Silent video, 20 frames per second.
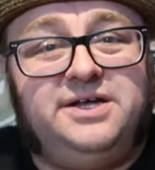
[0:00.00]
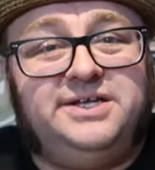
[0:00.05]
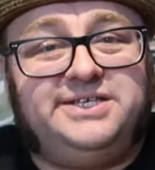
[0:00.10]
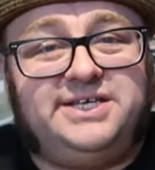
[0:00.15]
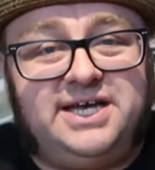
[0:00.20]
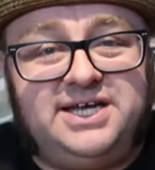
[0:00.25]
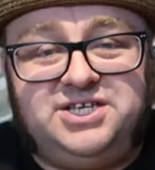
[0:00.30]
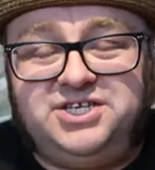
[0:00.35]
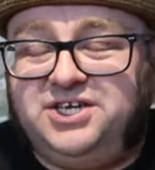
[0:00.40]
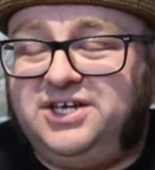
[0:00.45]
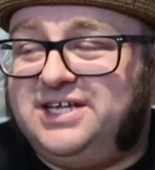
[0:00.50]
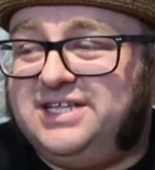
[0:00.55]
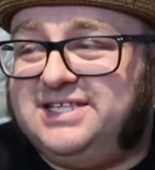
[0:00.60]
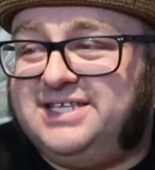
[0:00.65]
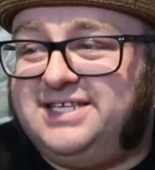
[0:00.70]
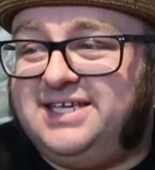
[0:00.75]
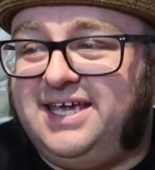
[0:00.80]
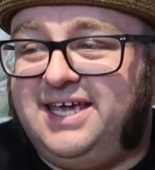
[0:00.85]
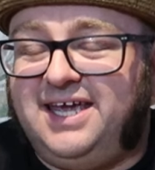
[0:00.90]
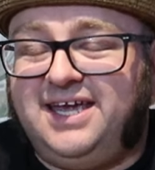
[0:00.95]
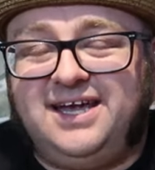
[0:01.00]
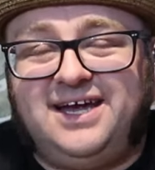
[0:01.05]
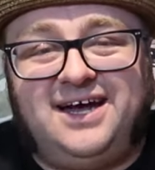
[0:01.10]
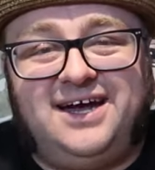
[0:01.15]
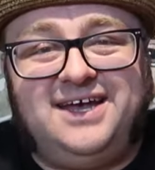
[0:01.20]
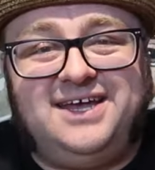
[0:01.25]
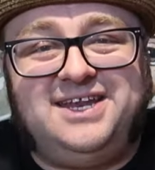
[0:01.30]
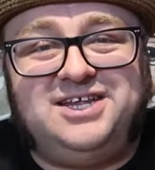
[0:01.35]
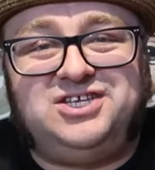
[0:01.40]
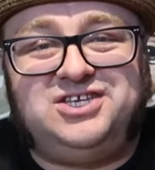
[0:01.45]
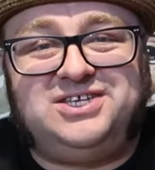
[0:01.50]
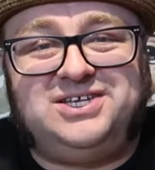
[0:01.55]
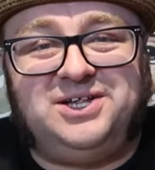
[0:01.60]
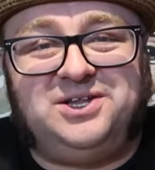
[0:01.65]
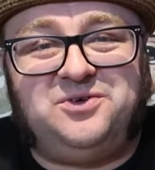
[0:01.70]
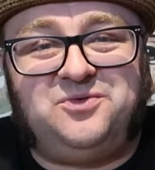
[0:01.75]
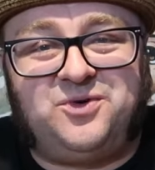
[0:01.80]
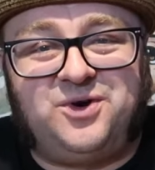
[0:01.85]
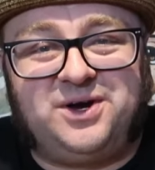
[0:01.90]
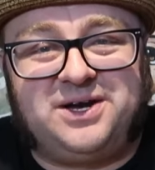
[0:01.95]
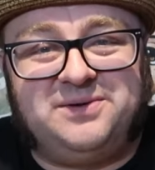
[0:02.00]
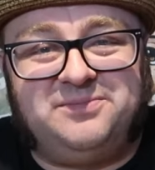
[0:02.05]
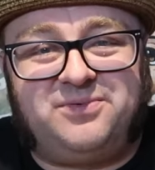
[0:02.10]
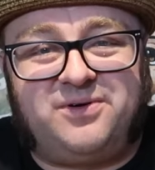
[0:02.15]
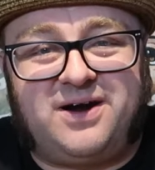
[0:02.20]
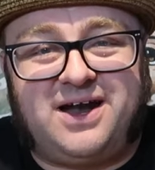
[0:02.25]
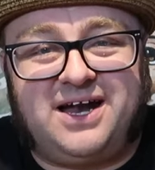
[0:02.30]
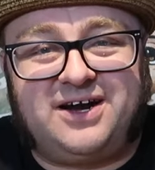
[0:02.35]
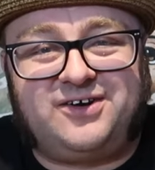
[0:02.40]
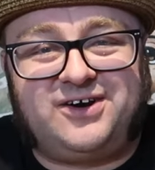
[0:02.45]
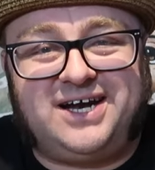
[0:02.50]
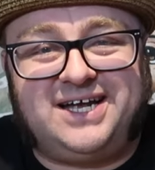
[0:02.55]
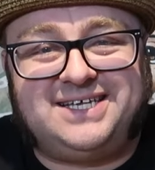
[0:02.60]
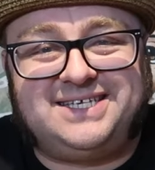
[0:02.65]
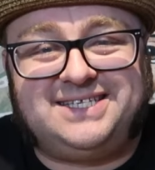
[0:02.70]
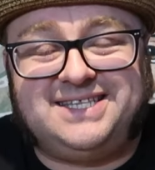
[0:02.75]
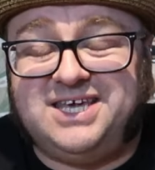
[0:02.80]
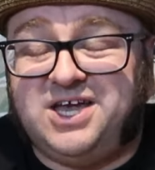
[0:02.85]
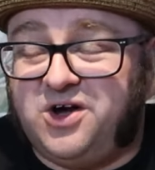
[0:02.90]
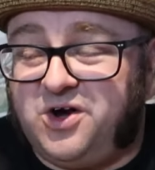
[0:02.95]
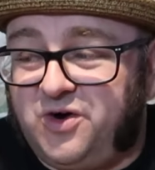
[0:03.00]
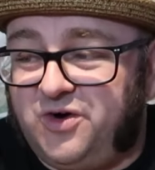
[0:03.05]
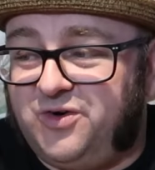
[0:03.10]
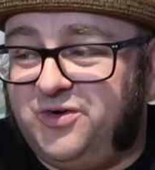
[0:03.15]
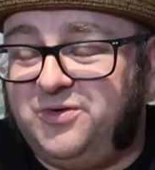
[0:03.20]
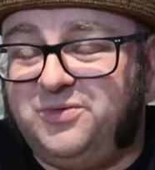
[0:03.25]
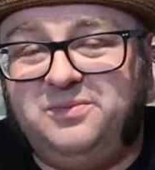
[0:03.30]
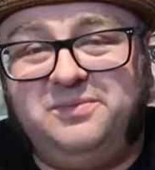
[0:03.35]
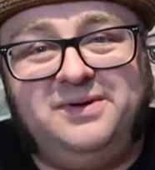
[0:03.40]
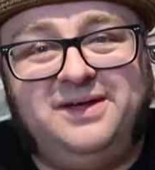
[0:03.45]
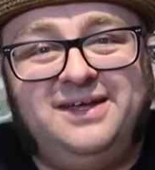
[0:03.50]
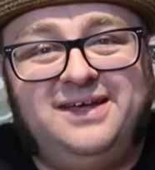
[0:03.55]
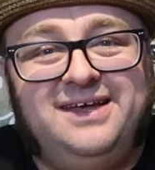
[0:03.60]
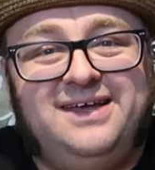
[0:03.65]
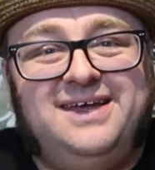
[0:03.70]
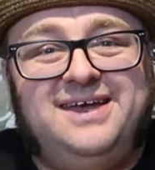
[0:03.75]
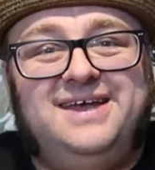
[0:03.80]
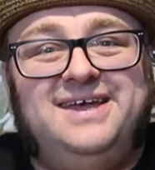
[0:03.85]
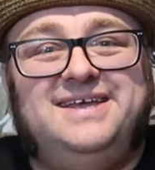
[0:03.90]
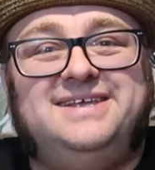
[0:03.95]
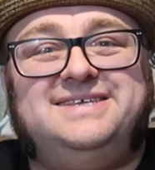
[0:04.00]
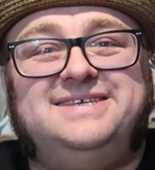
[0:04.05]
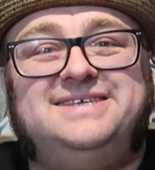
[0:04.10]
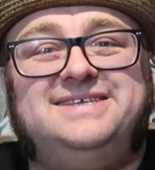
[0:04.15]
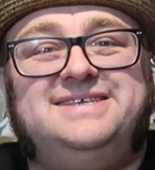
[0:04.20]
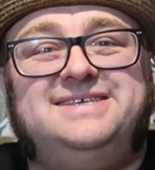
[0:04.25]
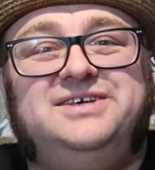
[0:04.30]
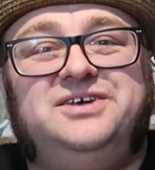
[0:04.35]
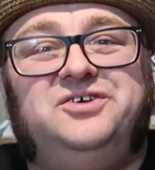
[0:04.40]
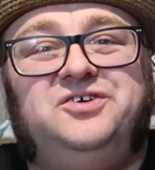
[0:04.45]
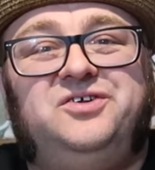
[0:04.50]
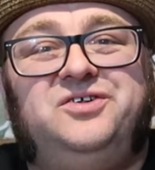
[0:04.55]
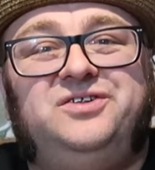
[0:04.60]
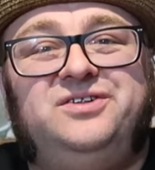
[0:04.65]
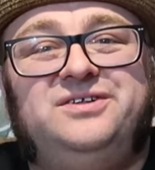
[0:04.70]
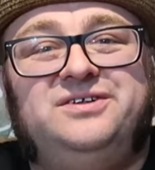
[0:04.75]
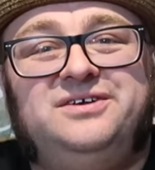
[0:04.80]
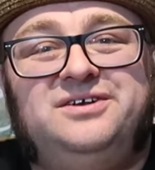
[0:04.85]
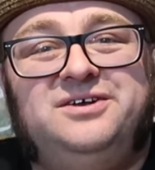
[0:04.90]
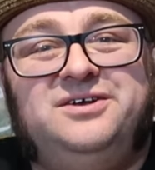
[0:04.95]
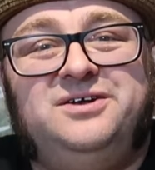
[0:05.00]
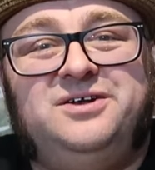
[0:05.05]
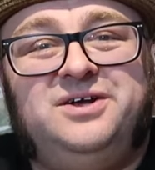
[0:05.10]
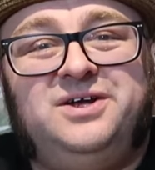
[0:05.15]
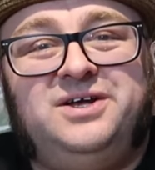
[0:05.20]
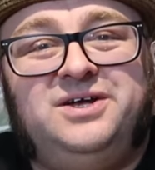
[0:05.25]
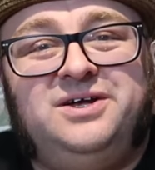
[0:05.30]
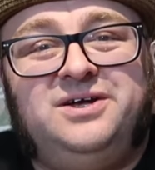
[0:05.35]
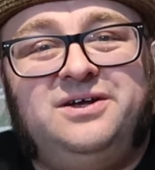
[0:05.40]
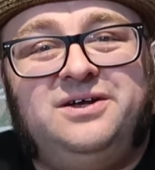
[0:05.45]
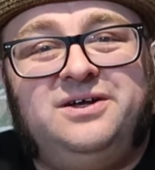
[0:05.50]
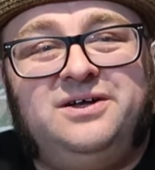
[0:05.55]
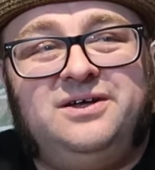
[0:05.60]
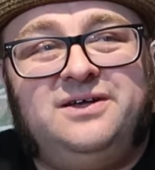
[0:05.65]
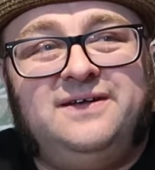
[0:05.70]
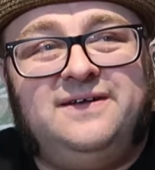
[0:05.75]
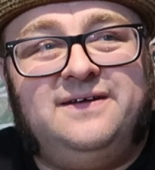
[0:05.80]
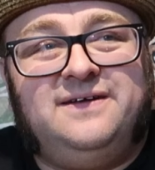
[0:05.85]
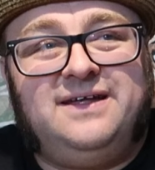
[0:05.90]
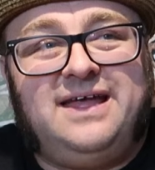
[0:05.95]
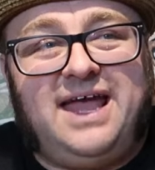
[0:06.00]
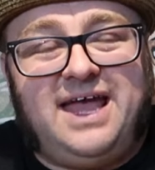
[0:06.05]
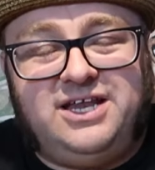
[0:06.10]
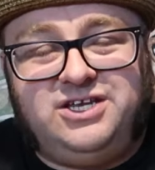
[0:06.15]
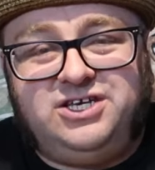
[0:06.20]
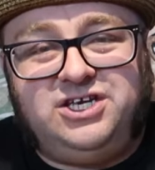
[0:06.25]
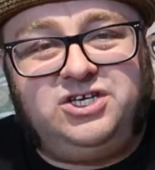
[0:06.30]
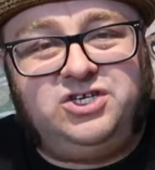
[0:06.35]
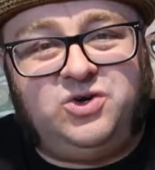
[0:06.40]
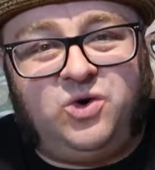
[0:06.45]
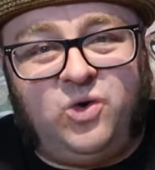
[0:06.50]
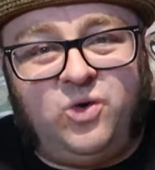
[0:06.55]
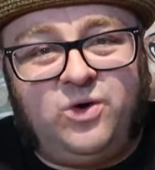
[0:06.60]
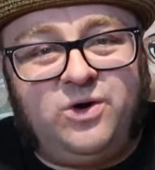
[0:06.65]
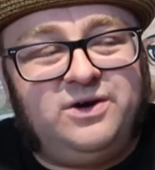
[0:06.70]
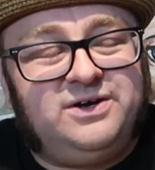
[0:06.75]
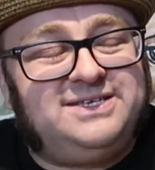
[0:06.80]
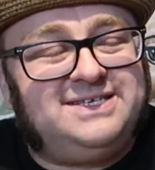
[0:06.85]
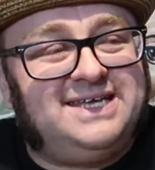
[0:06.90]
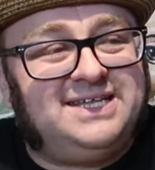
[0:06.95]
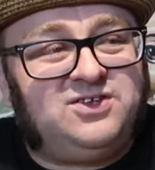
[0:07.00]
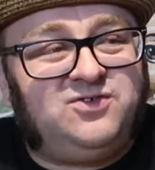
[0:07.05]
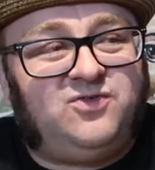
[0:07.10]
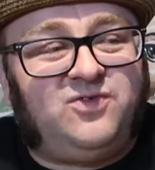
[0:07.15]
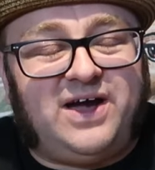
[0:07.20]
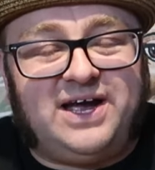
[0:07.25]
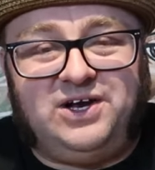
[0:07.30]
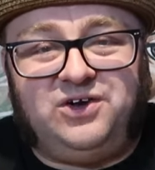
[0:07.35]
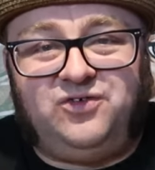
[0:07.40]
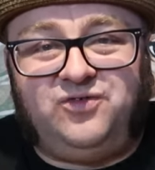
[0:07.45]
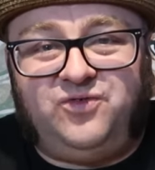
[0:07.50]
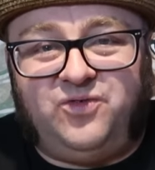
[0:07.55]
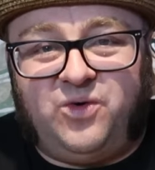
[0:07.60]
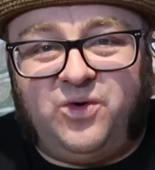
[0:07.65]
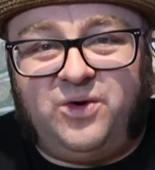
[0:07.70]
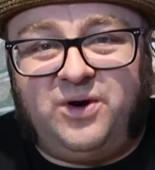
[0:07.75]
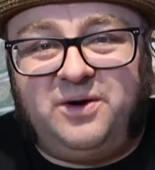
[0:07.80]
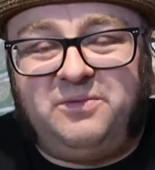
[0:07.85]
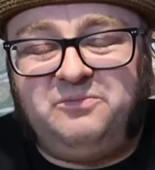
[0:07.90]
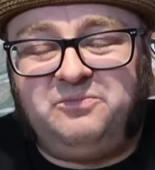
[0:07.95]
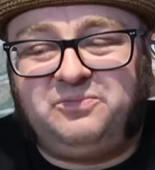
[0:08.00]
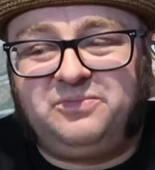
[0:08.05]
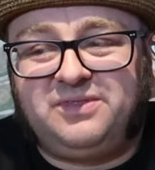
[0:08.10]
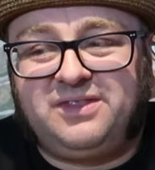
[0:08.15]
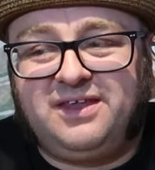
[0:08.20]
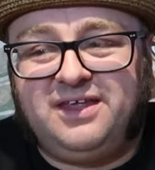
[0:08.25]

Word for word: So as you can see, uh, it is still a work in progress. The home is still edging towards its final form.